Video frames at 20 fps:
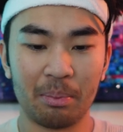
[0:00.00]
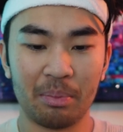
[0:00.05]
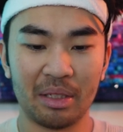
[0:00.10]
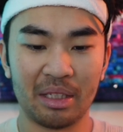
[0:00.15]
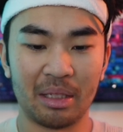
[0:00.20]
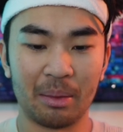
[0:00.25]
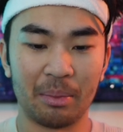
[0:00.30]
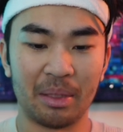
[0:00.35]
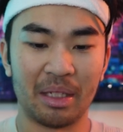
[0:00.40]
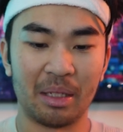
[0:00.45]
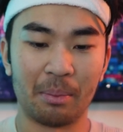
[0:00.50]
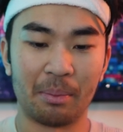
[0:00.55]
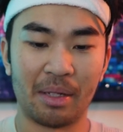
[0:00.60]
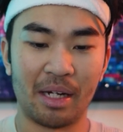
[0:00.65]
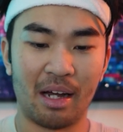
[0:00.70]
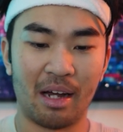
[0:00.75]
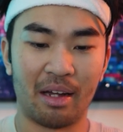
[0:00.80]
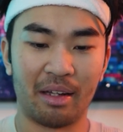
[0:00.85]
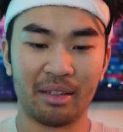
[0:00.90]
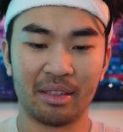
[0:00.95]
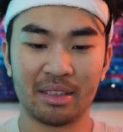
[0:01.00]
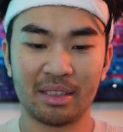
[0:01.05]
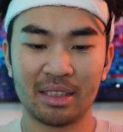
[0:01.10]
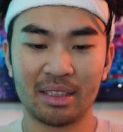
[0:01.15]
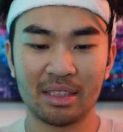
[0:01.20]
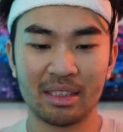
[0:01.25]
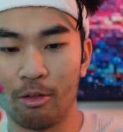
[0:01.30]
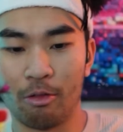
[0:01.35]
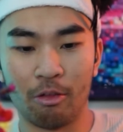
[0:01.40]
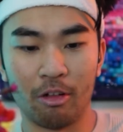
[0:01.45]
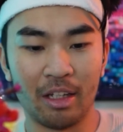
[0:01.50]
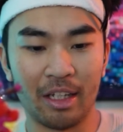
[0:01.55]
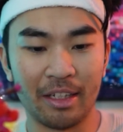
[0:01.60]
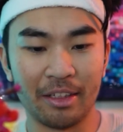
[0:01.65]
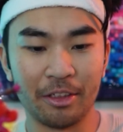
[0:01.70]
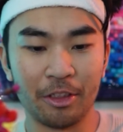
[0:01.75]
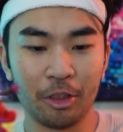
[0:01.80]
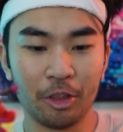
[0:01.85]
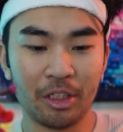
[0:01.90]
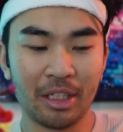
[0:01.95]
put them in the pots. While
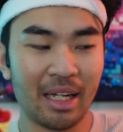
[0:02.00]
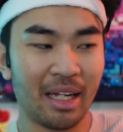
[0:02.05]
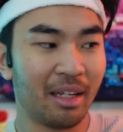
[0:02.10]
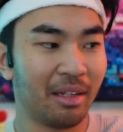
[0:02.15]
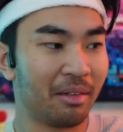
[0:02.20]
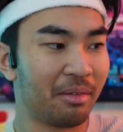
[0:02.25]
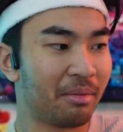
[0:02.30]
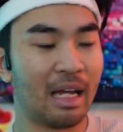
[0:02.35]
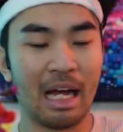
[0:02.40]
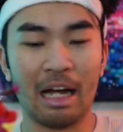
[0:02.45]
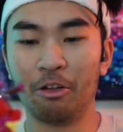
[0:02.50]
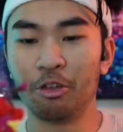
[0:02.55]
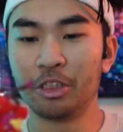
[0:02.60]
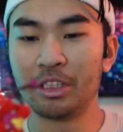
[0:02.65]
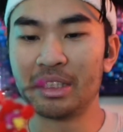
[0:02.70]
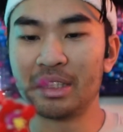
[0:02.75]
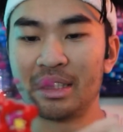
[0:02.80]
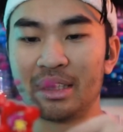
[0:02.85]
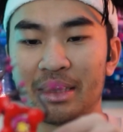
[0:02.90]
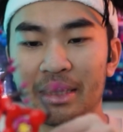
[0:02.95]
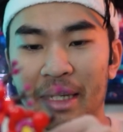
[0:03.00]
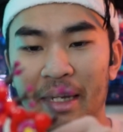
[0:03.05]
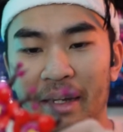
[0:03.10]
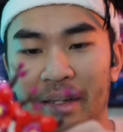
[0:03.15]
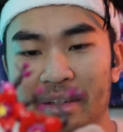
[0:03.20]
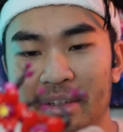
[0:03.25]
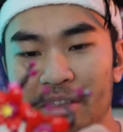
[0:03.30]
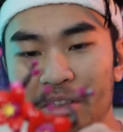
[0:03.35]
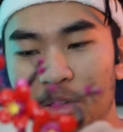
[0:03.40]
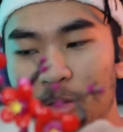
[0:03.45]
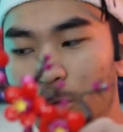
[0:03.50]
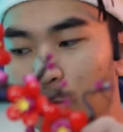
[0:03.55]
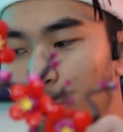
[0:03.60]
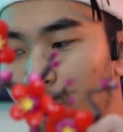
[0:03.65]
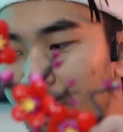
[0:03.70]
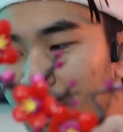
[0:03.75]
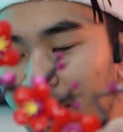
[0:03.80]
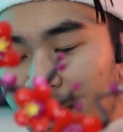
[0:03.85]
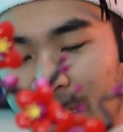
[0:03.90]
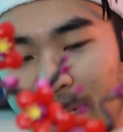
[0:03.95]
I do that, I will just say once